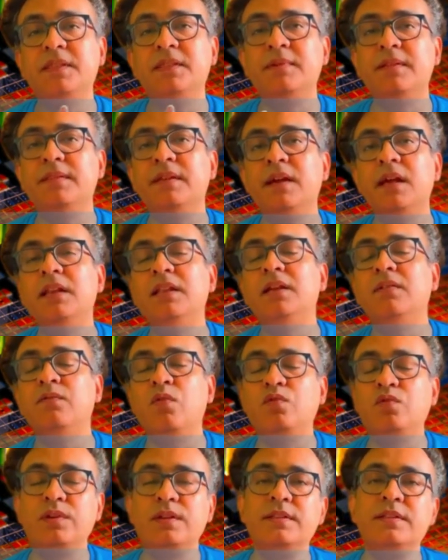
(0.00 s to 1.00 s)
basically the
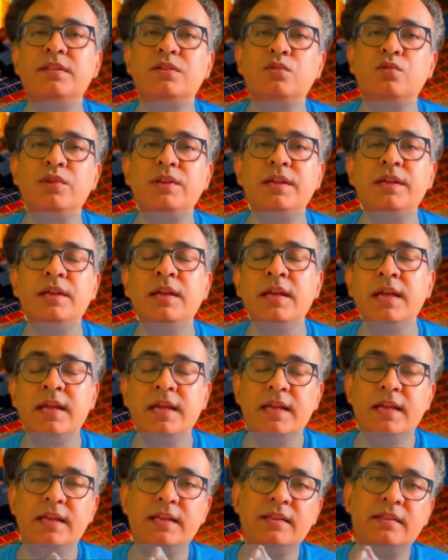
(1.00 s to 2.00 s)
photoresist coating.
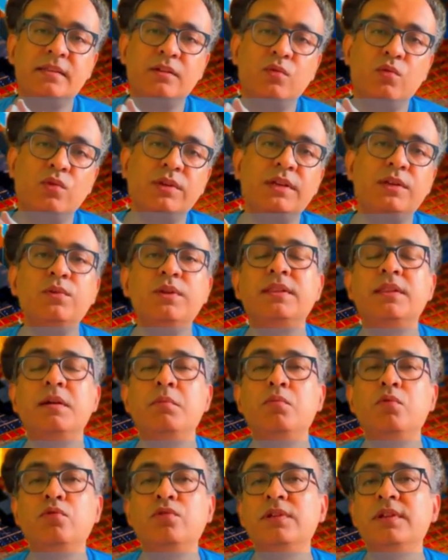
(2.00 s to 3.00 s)
It is coated with some
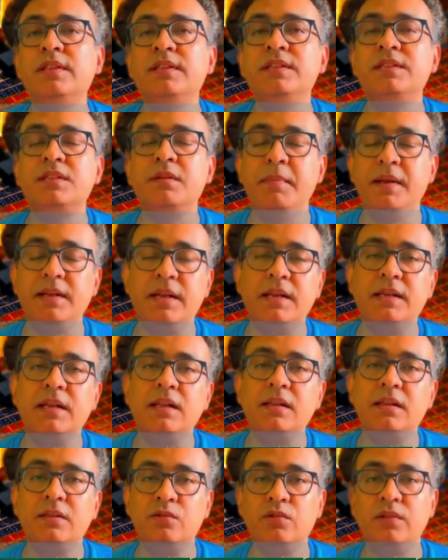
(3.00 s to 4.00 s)
photoresist
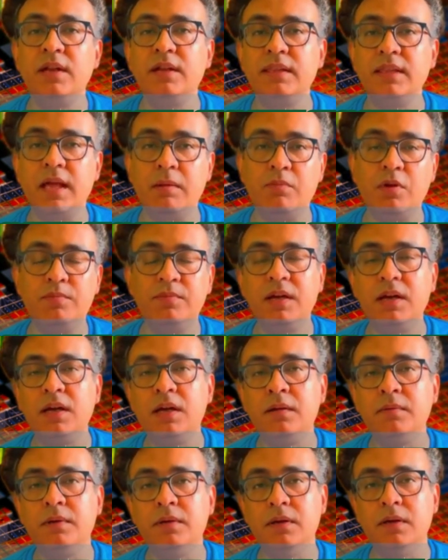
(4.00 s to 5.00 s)
material so that some of
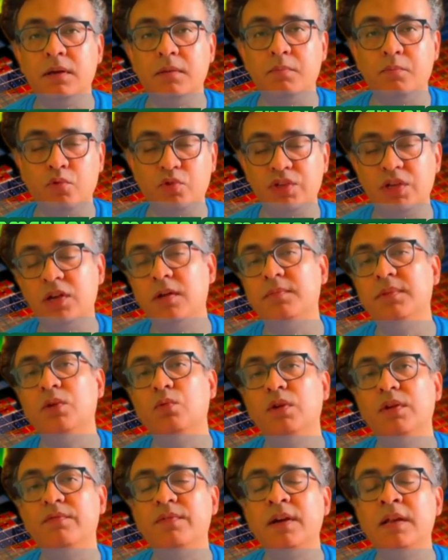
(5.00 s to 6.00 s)
the portion of the
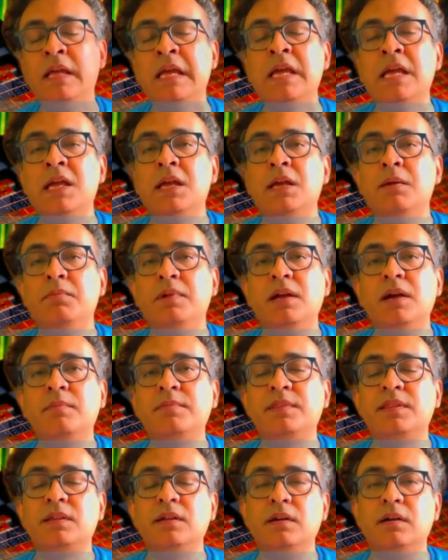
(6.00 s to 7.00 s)
wafer
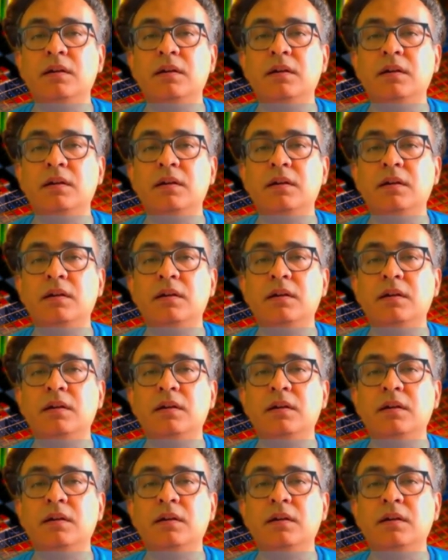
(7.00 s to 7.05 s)
becomes